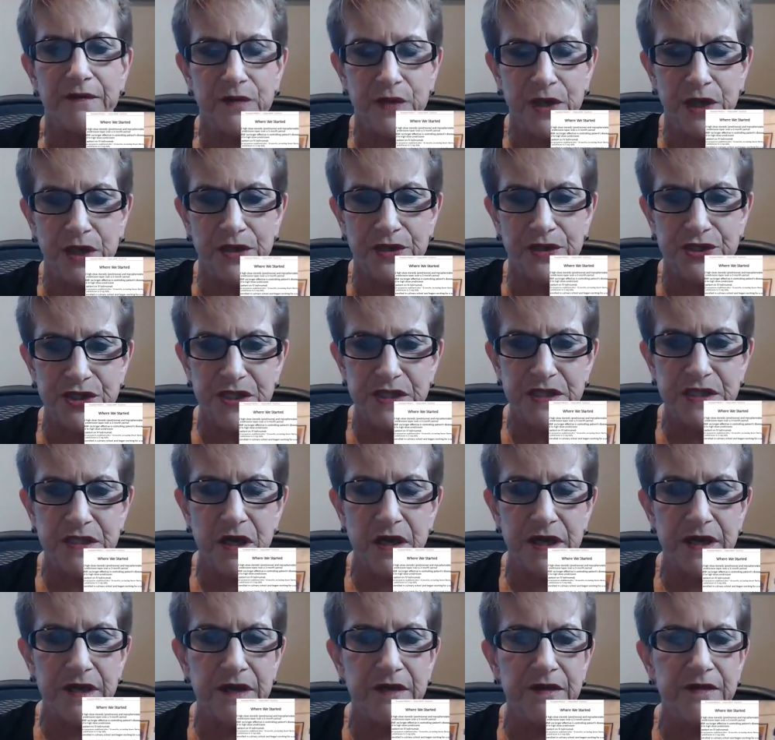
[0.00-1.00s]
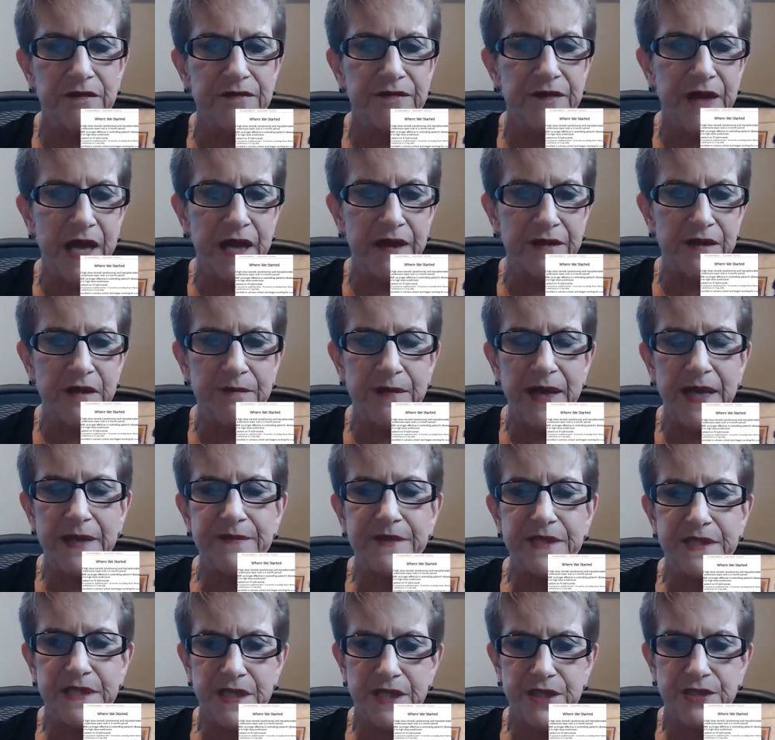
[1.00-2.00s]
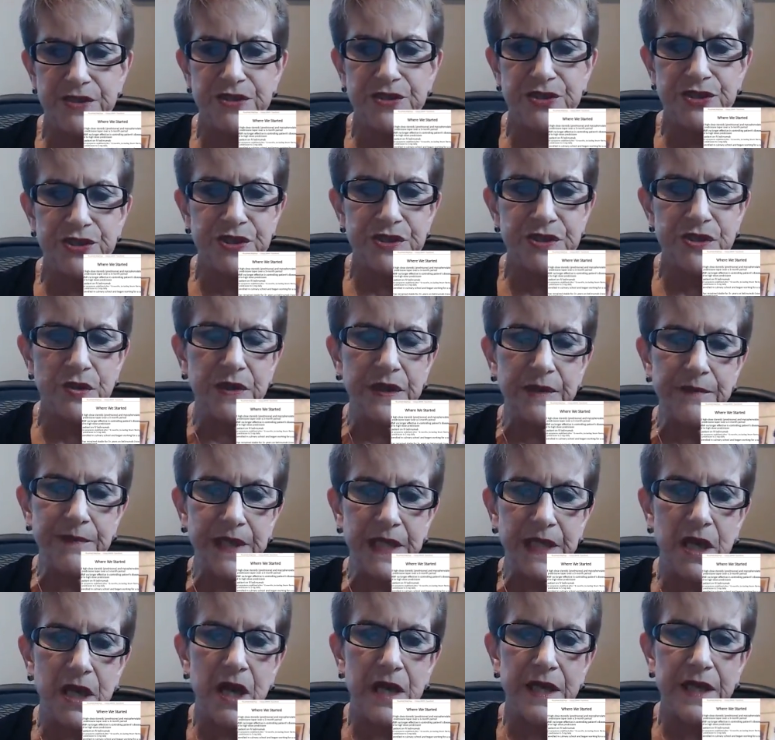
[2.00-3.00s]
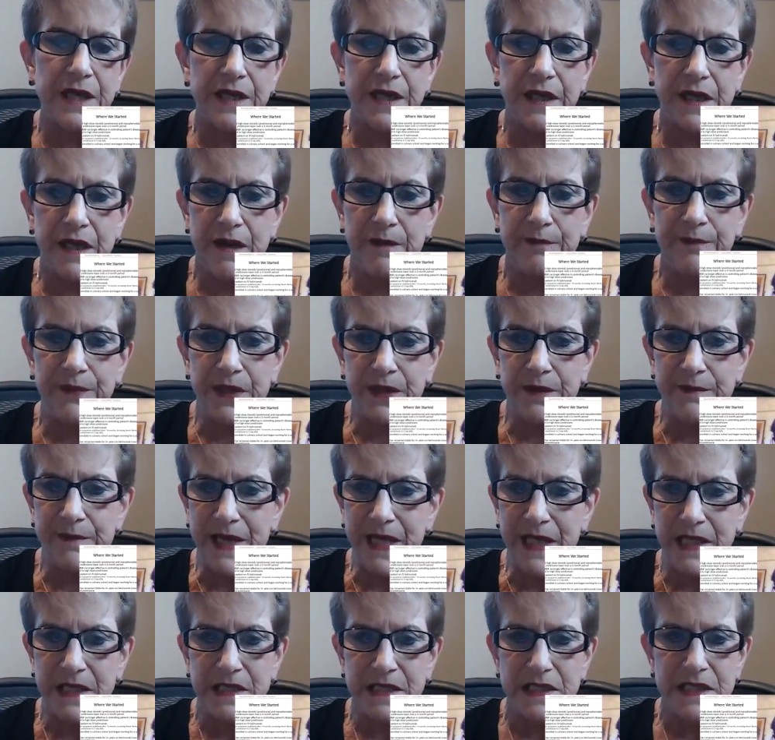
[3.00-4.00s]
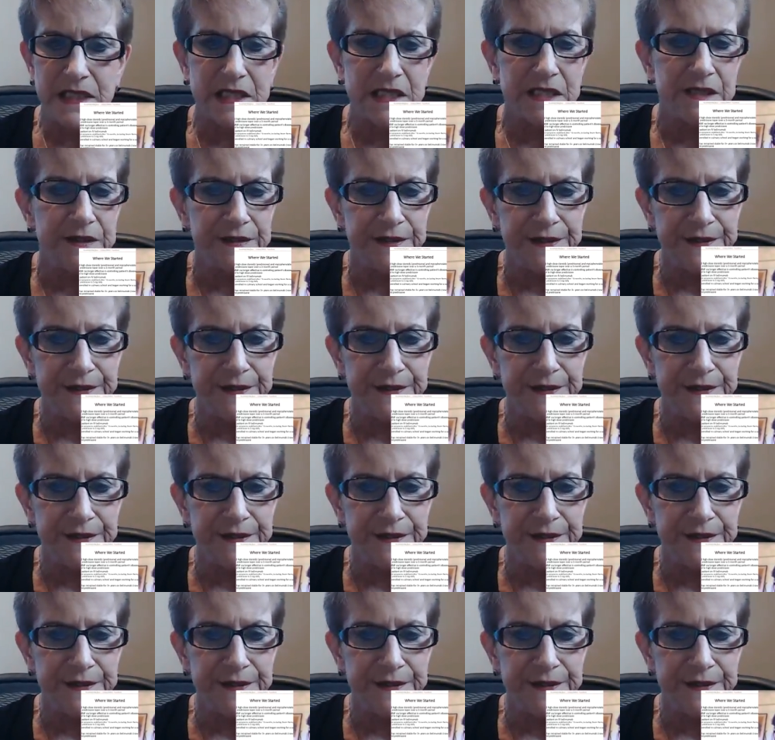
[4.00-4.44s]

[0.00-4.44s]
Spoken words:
we're just kind of at the baby stage. She's only been on it a couple of months.